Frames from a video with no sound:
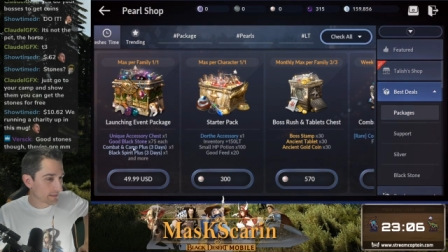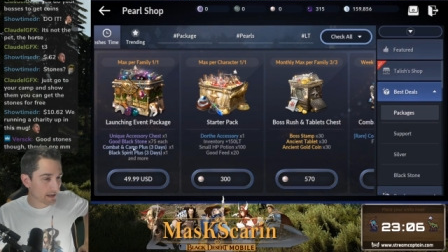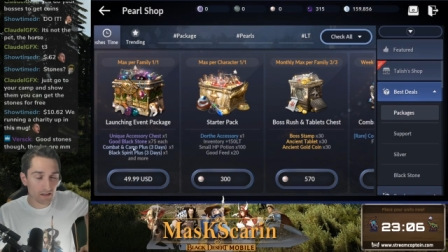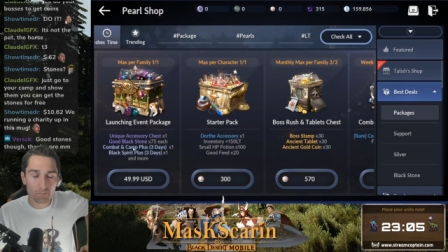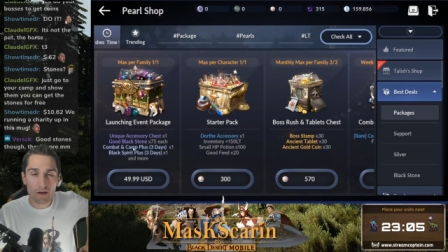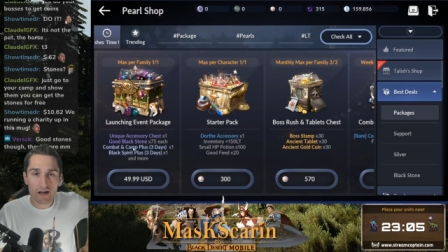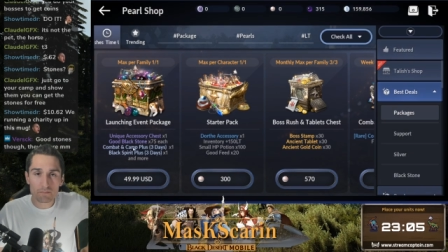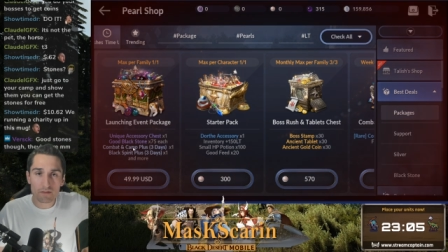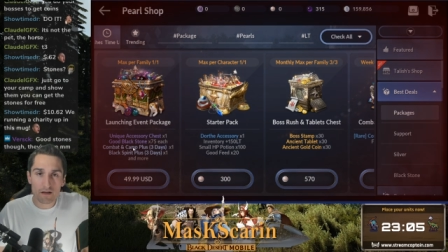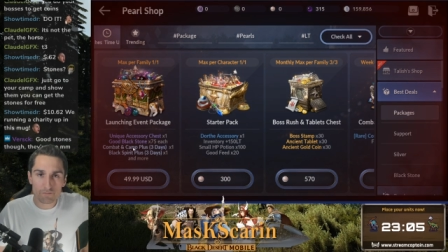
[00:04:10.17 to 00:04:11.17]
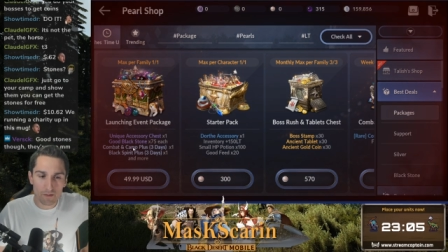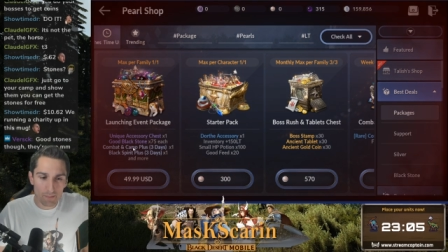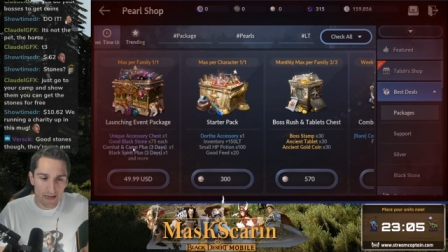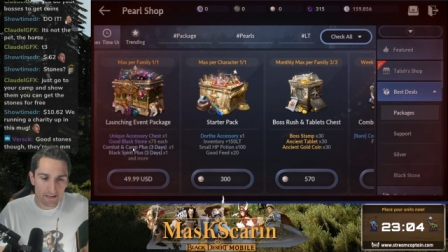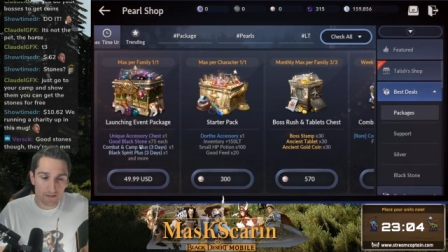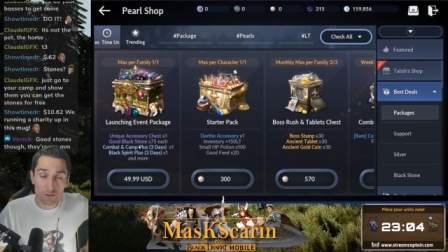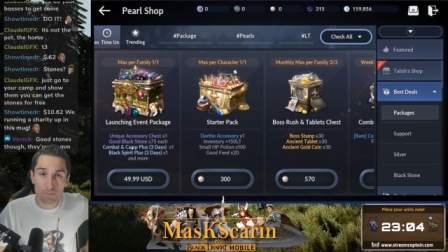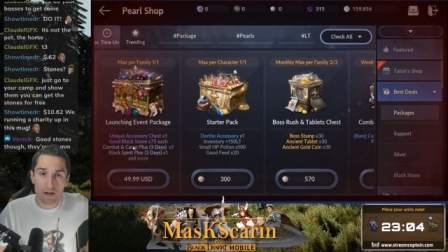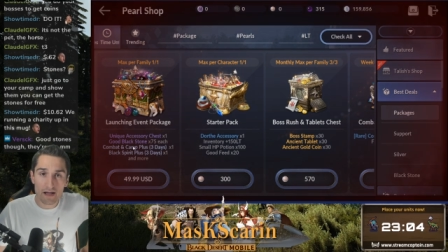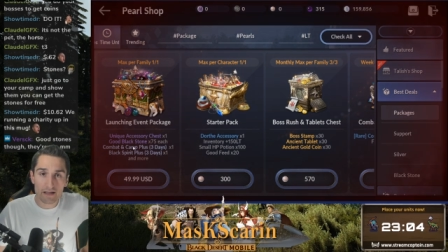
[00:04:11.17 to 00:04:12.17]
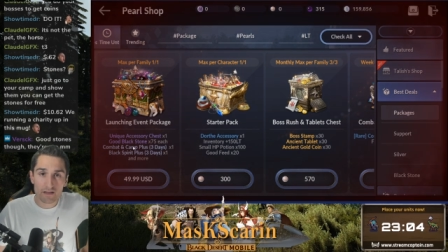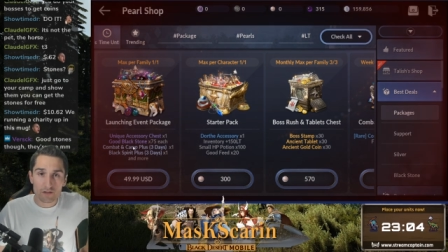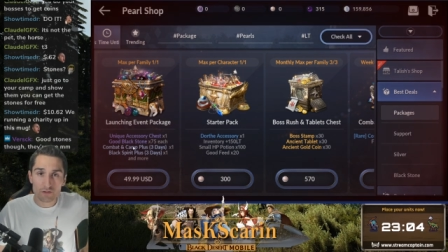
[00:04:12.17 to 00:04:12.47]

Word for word: in the bottom of the bag that you buy,